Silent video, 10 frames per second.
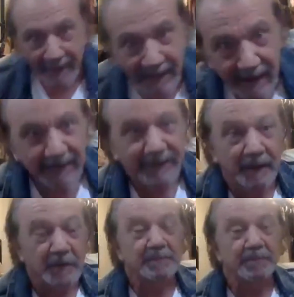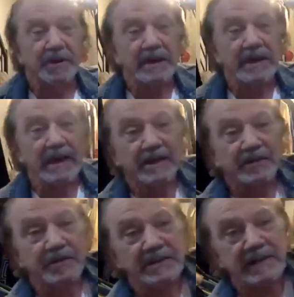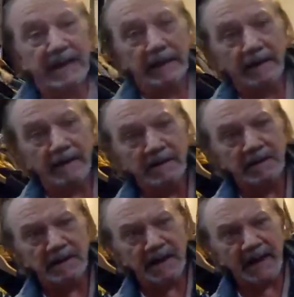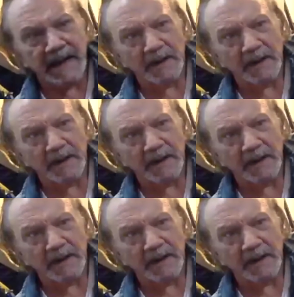that was pretty interesting. It